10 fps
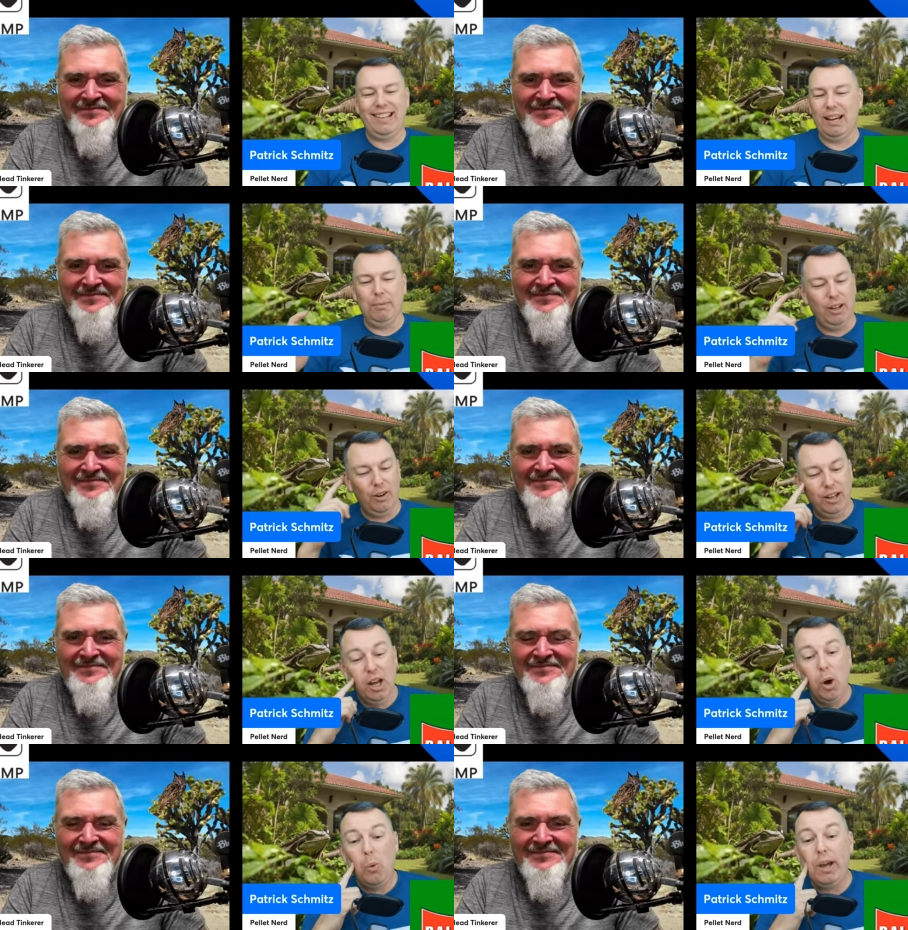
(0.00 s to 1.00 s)
Speaker 1: got me going.
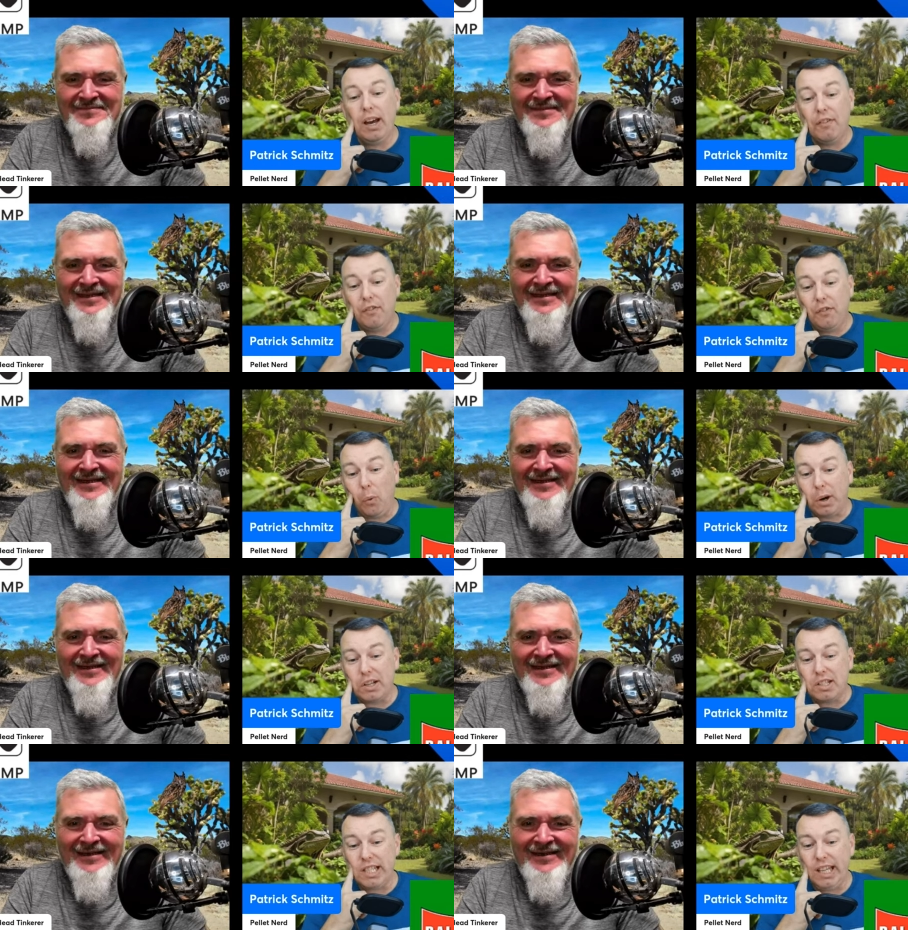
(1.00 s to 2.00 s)
We have
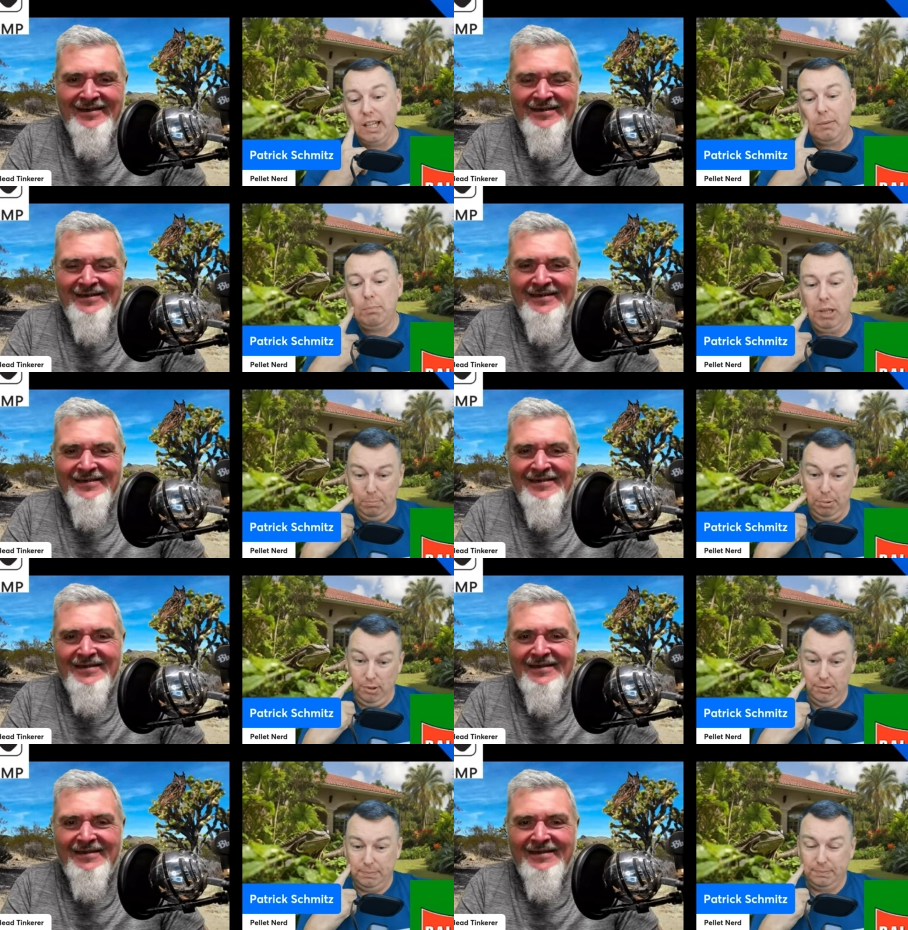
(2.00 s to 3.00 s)
14
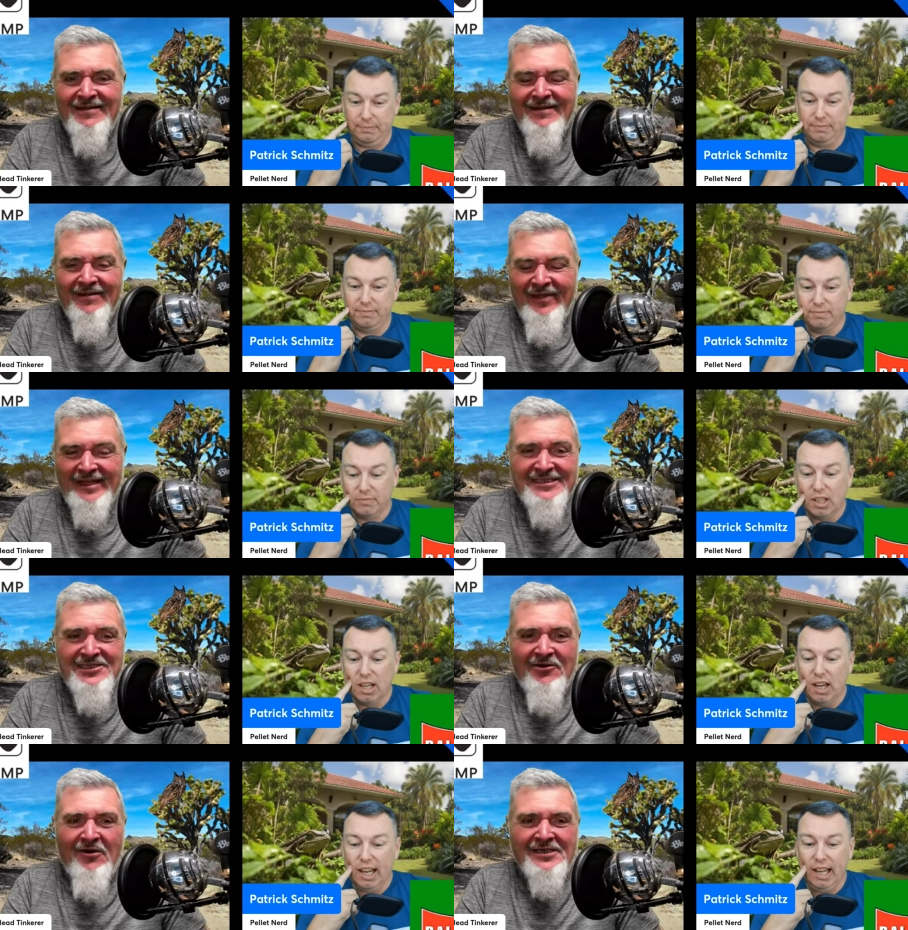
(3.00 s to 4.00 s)
people
Speaker 2: that's
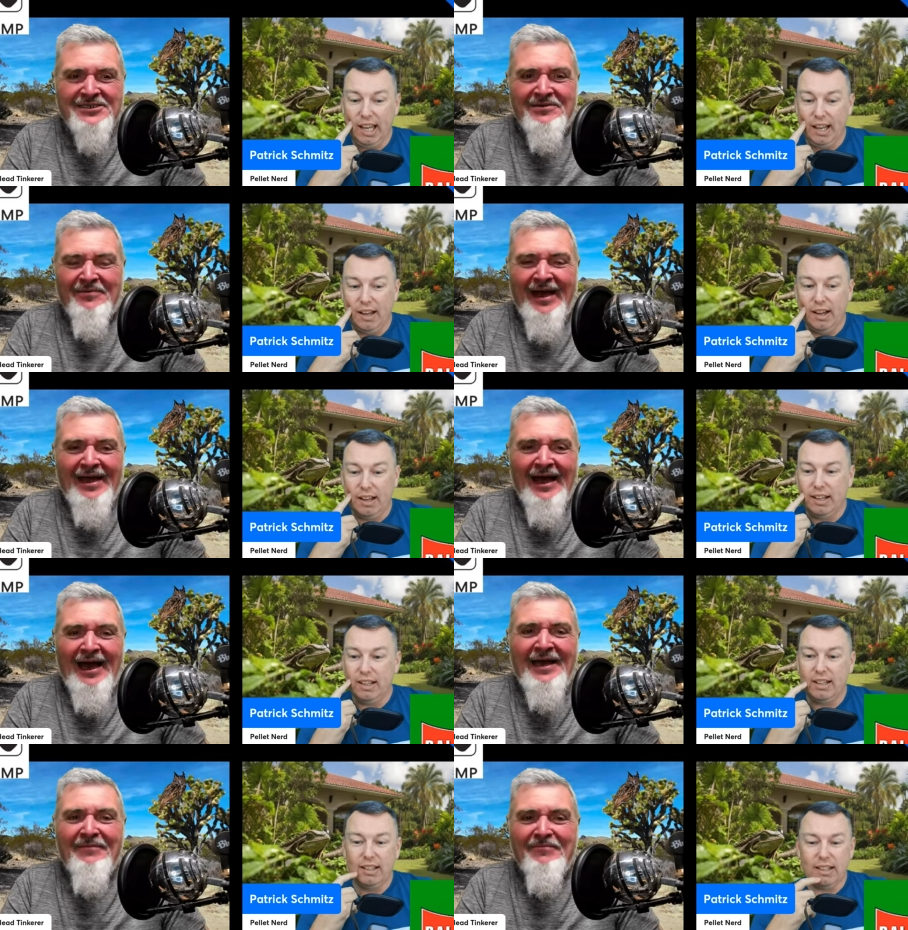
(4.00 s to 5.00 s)
so awesome. I
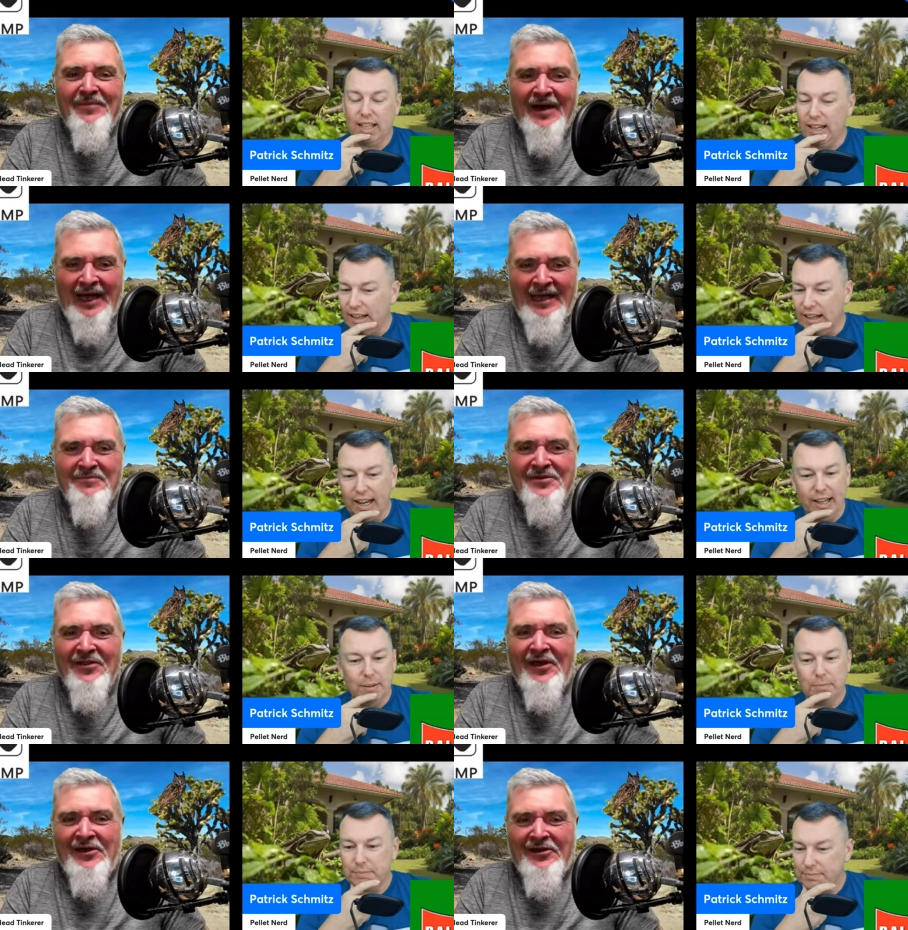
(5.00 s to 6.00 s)
I'm I am I
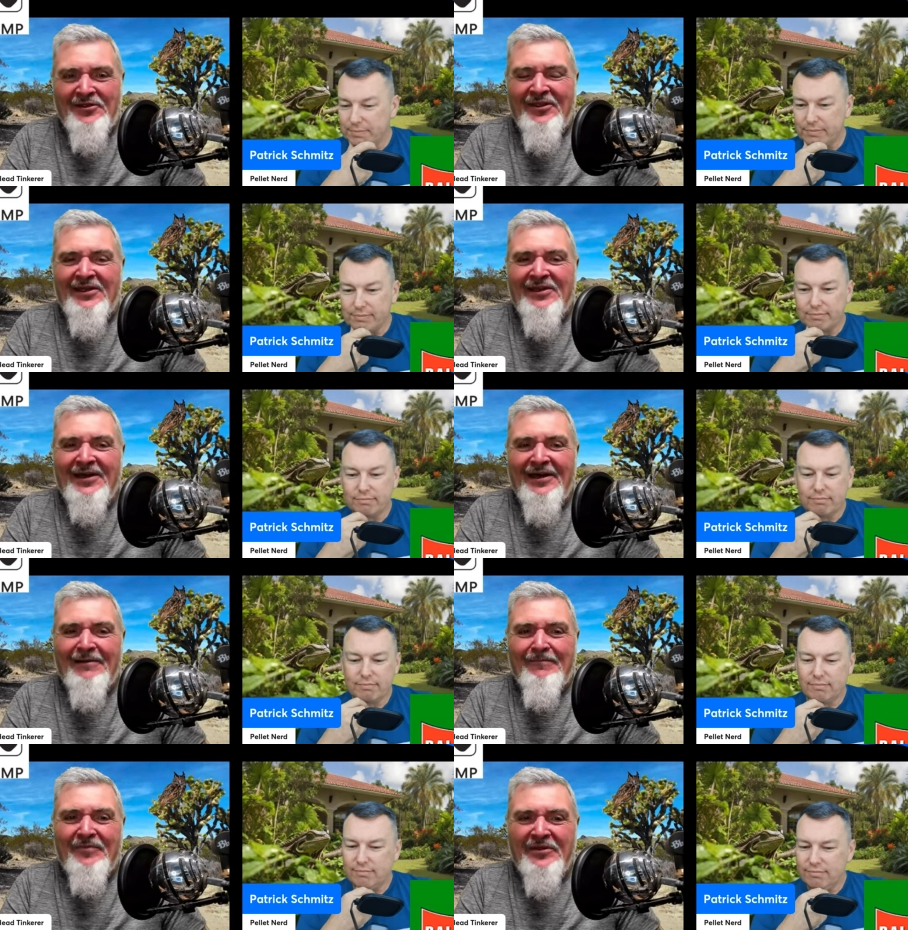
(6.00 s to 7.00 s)
delighted that
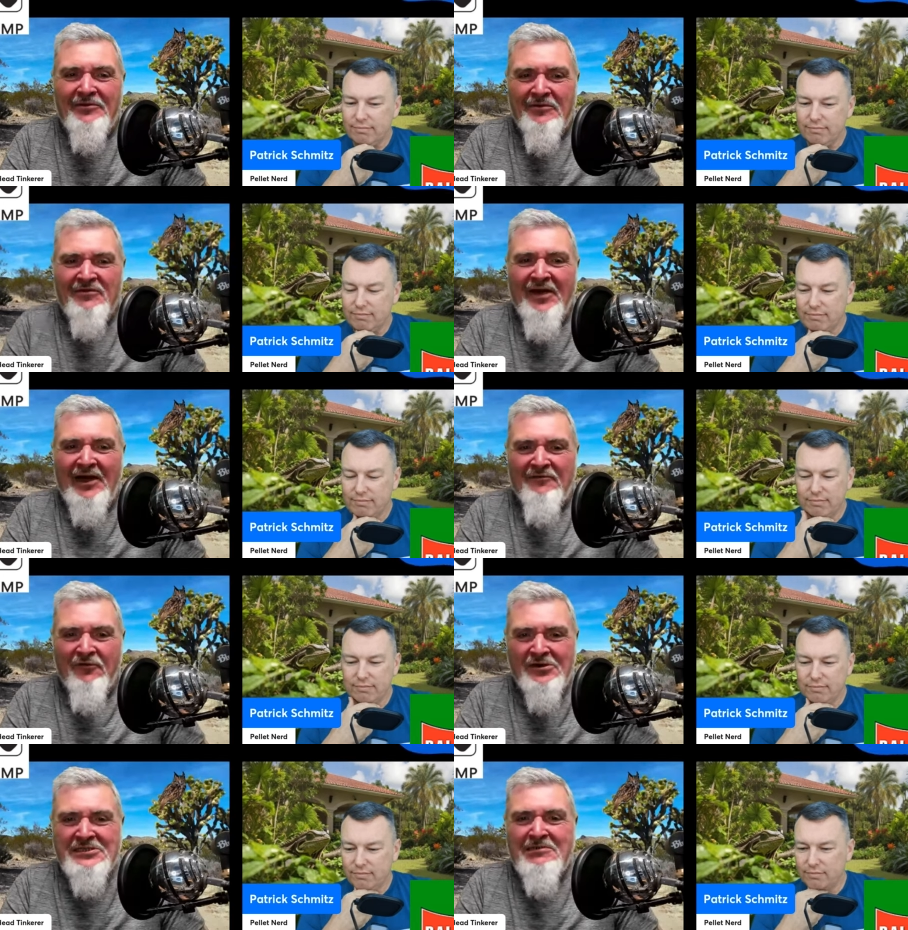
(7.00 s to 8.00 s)
um that we've got
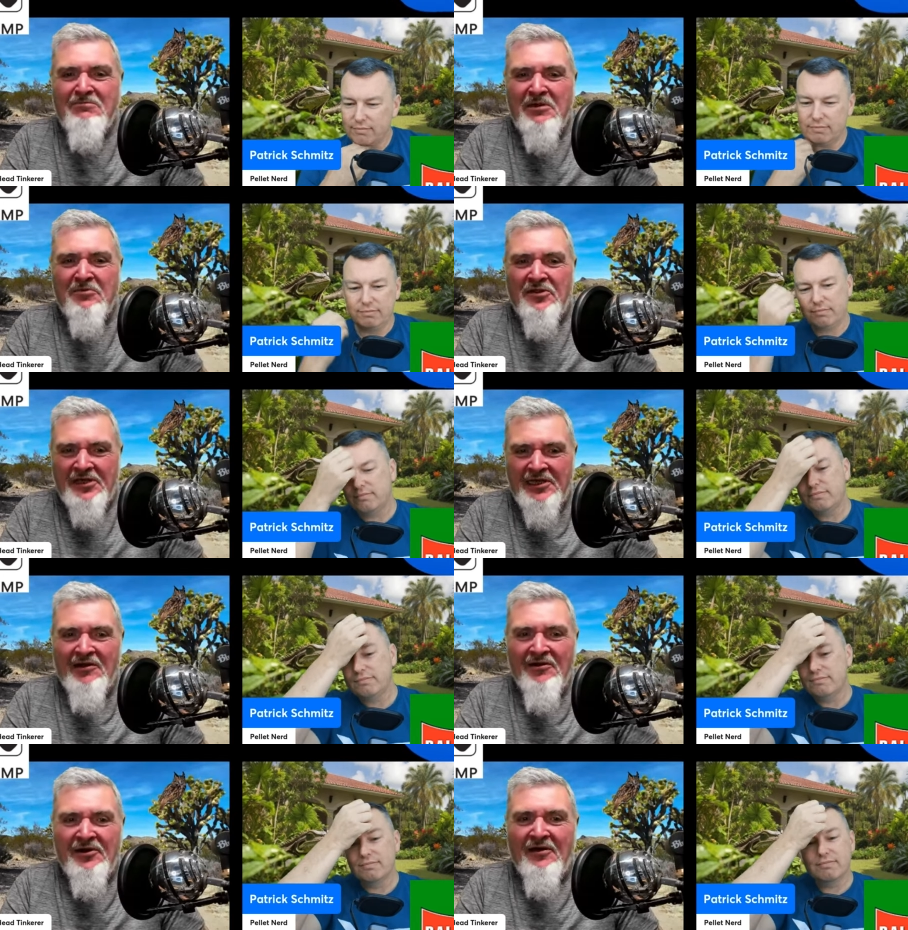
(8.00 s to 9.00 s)
14 people that
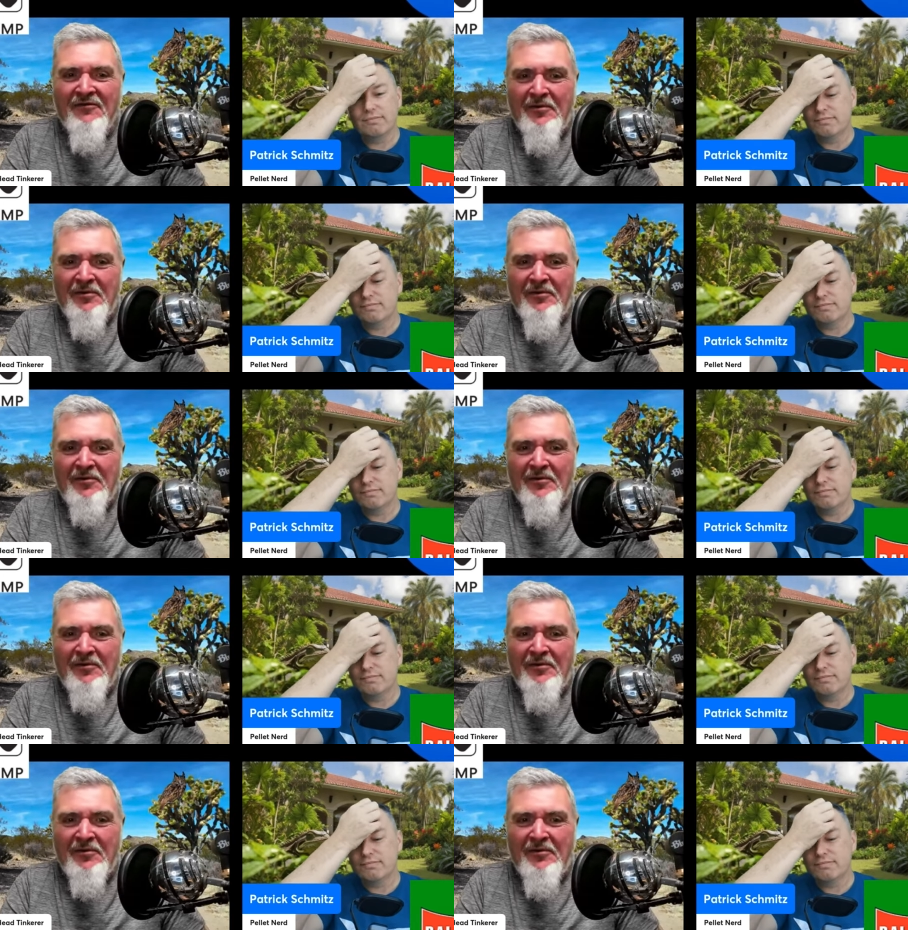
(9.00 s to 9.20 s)
care enough